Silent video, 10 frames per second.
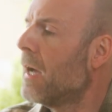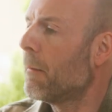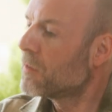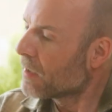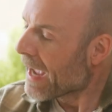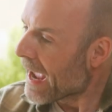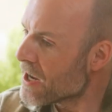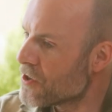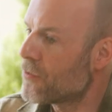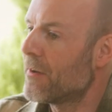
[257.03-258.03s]
um, to
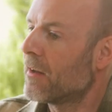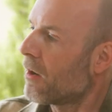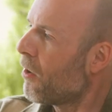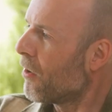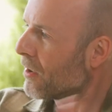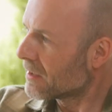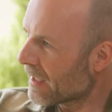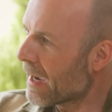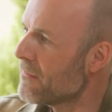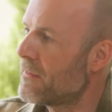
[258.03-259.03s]
enter in
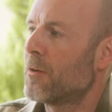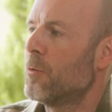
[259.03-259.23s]
alongside that